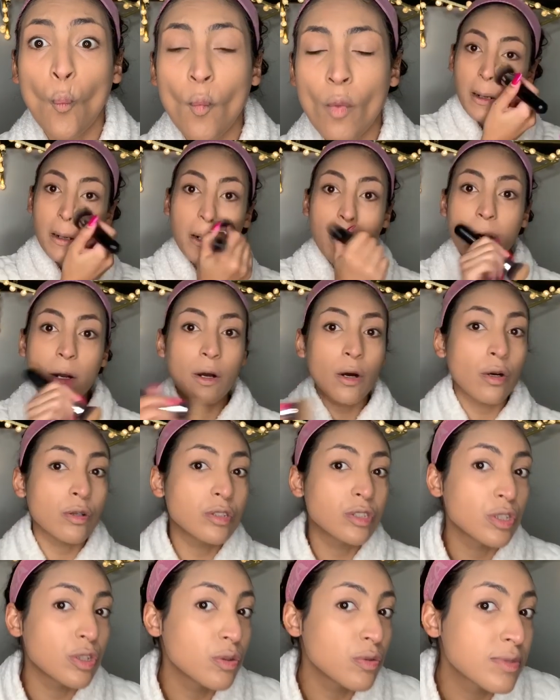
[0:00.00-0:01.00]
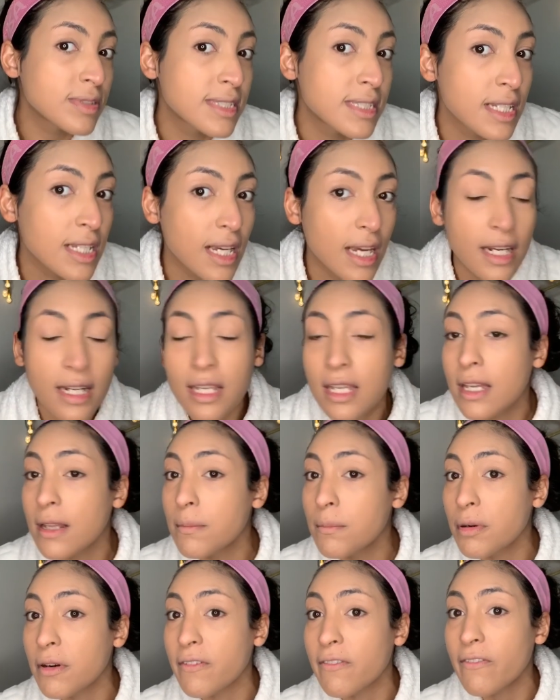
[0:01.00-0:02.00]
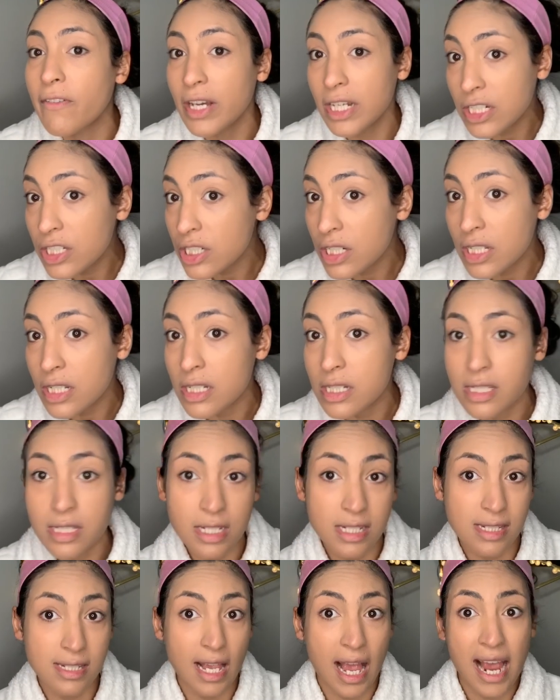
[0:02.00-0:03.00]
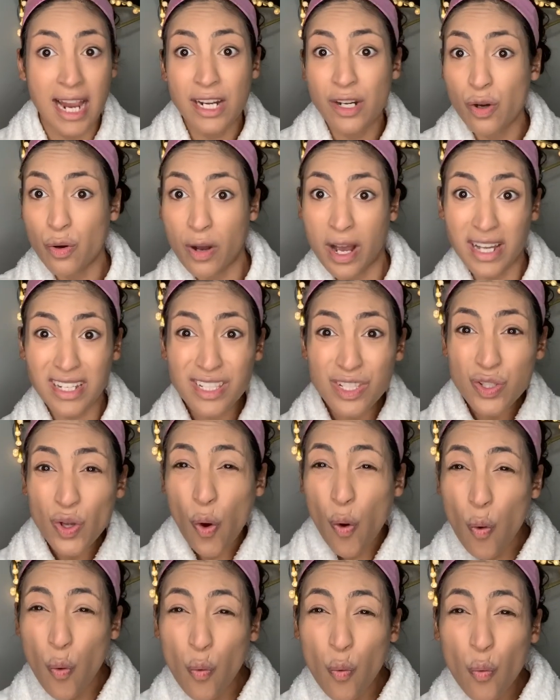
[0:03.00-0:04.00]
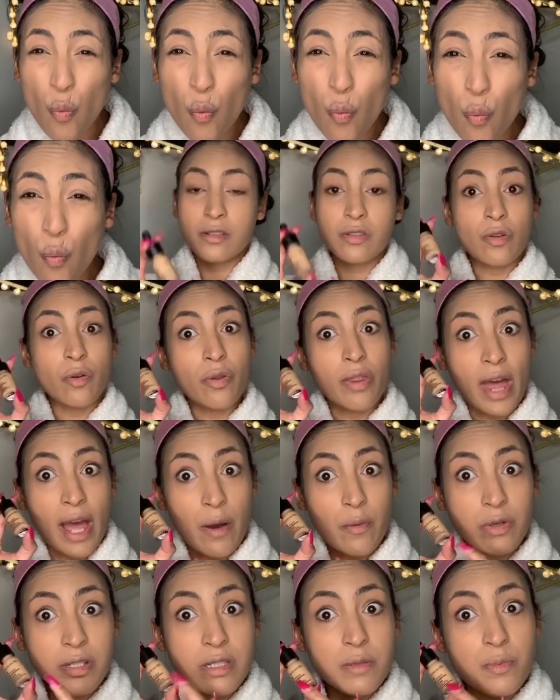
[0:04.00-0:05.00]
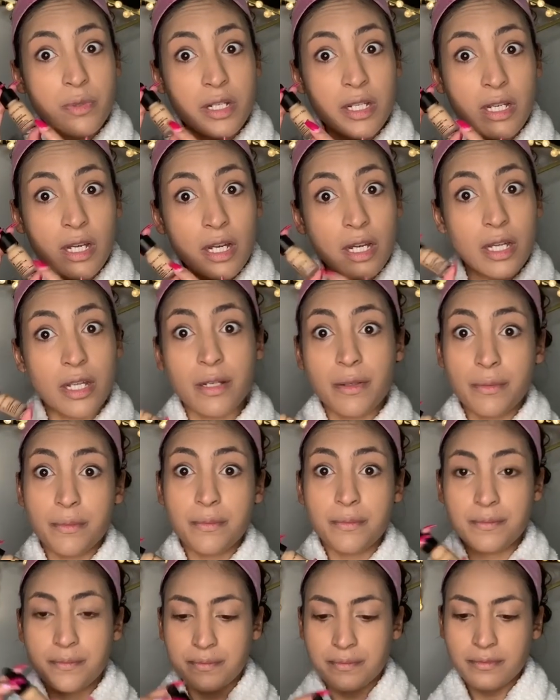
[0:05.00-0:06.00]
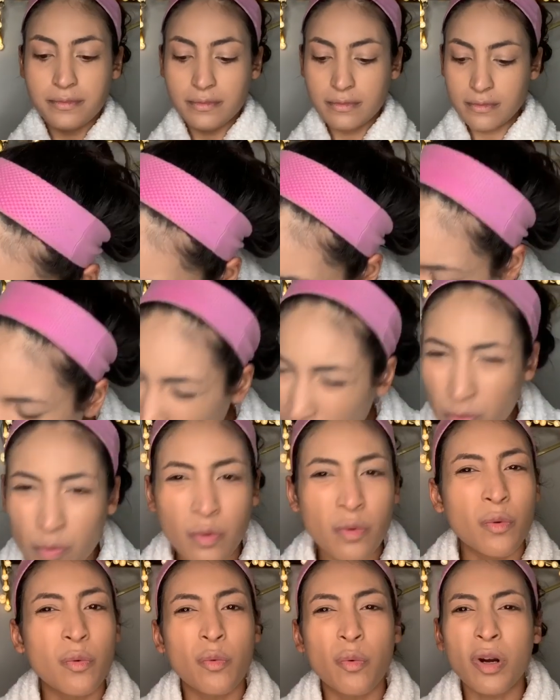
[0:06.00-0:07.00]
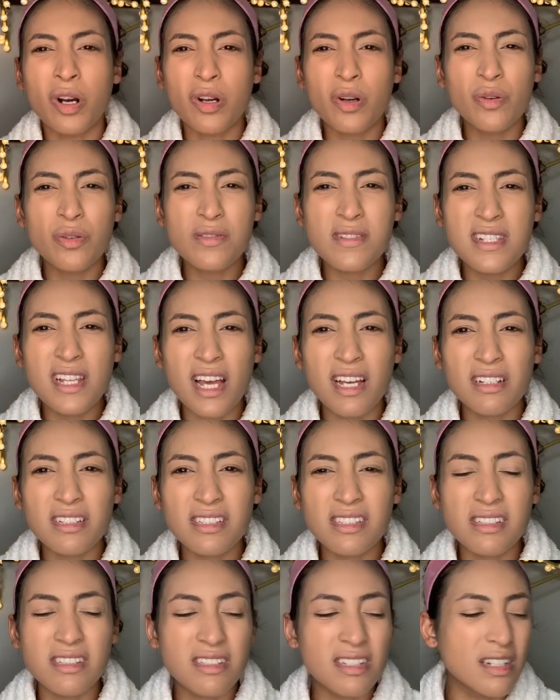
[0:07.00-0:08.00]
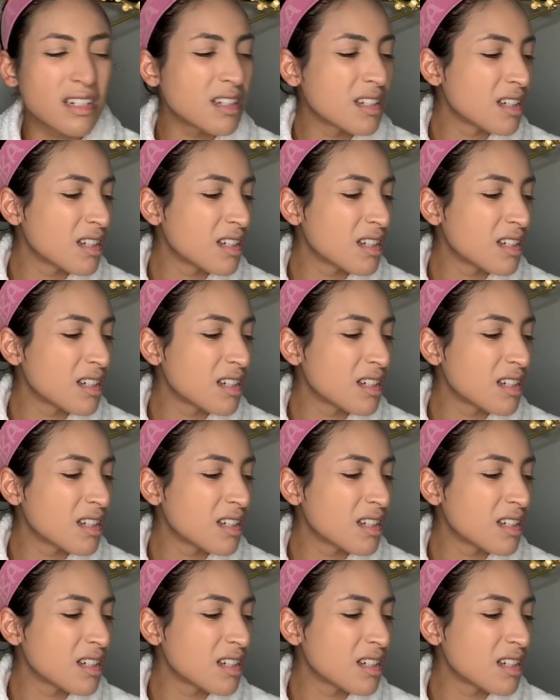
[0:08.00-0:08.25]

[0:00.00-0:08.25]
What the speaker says: Girl, do you see any imperfections? Because I know I don't. So that one's pretty good. What goes next?